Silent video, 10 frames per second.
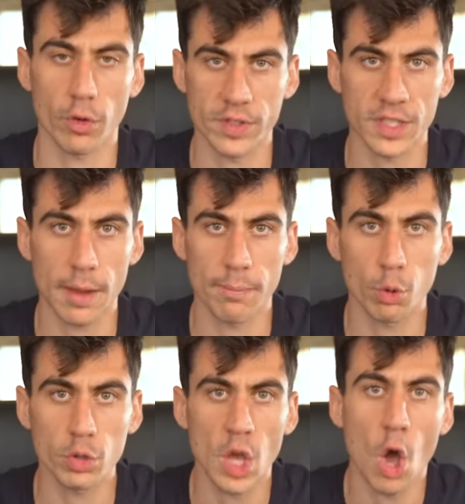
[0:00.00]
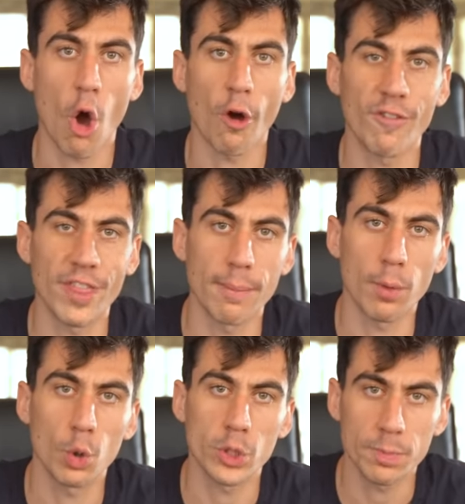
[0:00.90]
of Cyprus of the
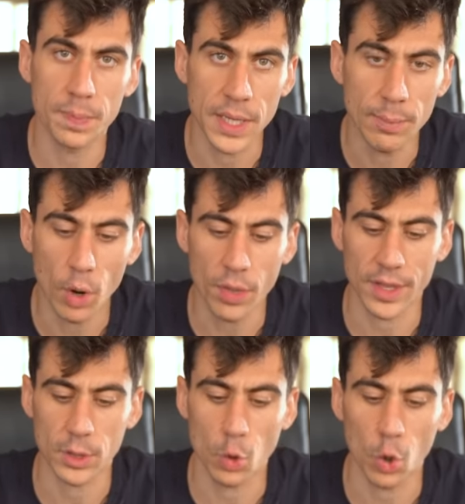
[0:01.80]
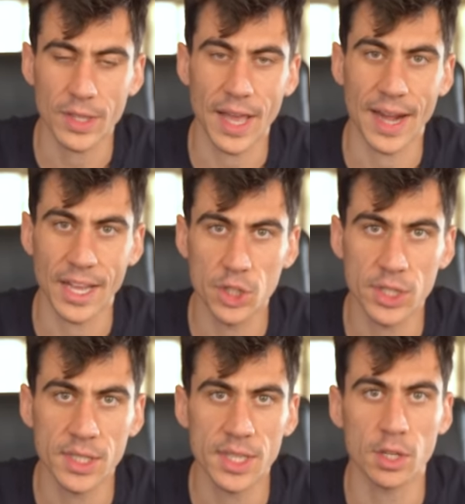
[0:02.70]
most people that got
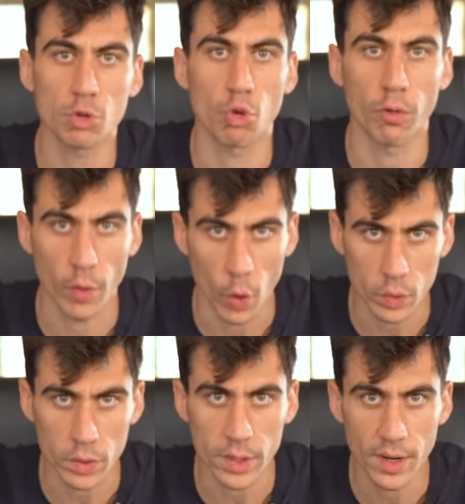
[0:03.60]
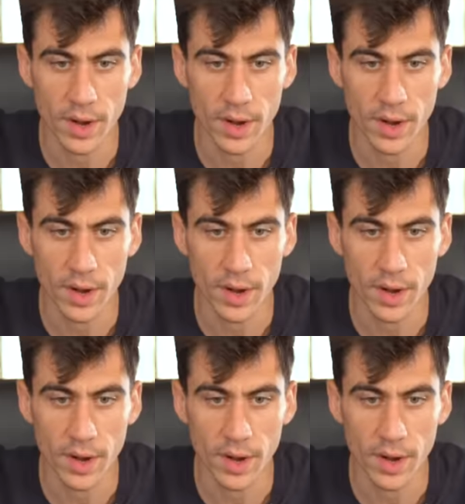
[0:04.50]
registered to vote.